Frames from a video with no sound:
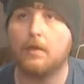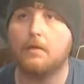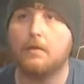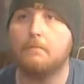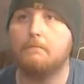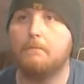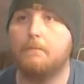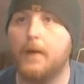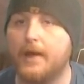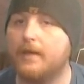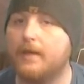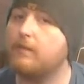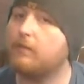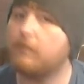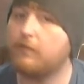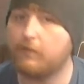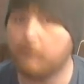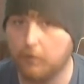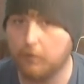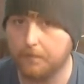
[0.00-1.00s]
but it's
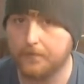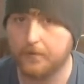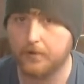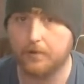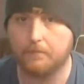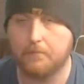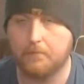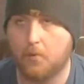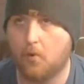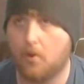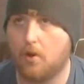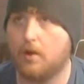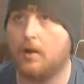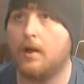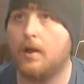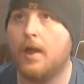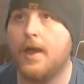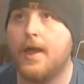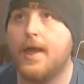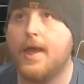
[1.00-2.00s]
super important.
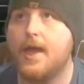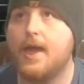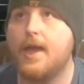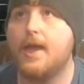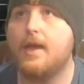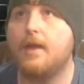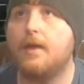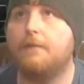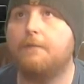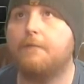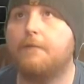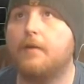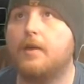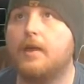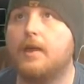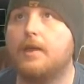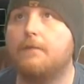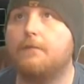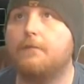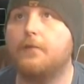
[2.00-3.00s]

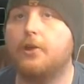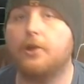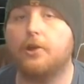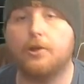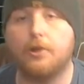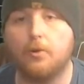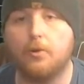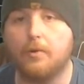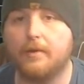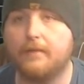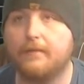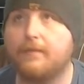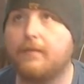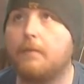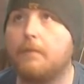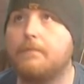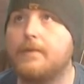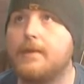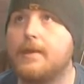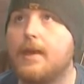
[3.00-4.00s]
If you're doing
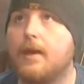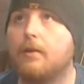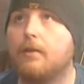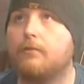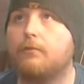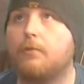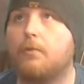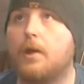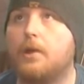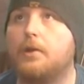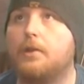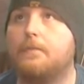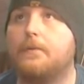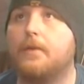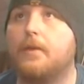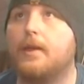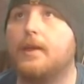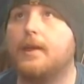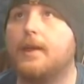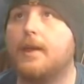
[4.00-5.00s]
something else while you're
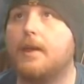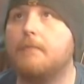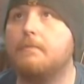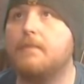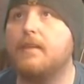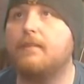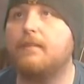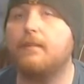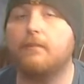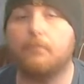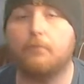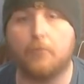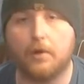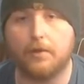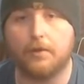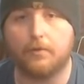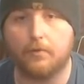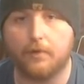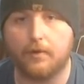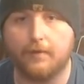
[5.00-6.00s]
playing a game, this is one of
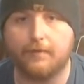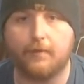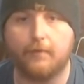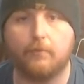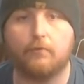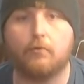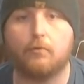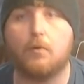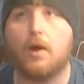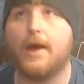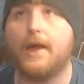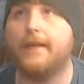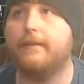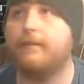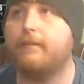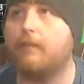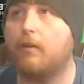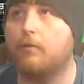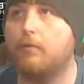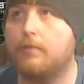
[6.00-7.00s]
the reasons why it's
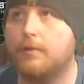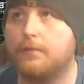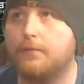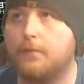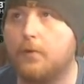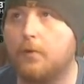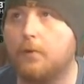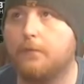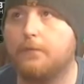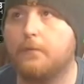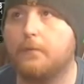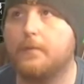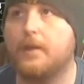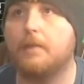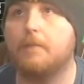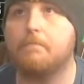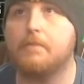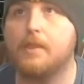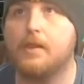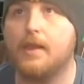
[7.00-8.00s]
so difficult for me to
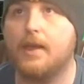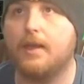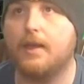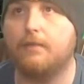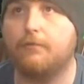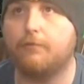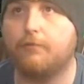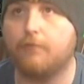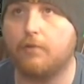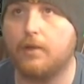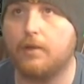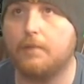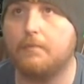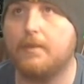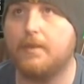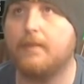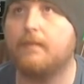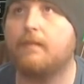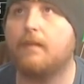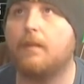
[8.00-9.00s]
play and stream at
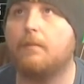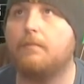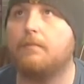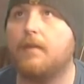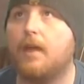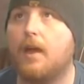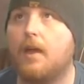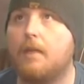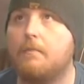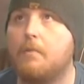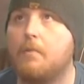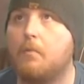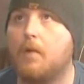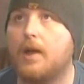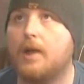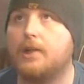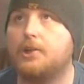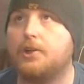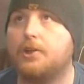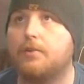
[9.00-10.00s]
the same time, and why
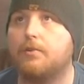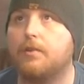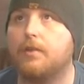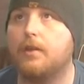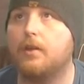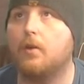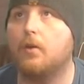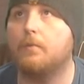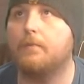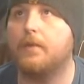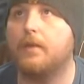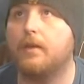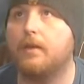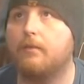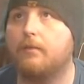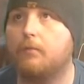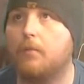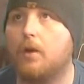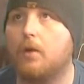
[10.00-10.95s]
I generally don't play as well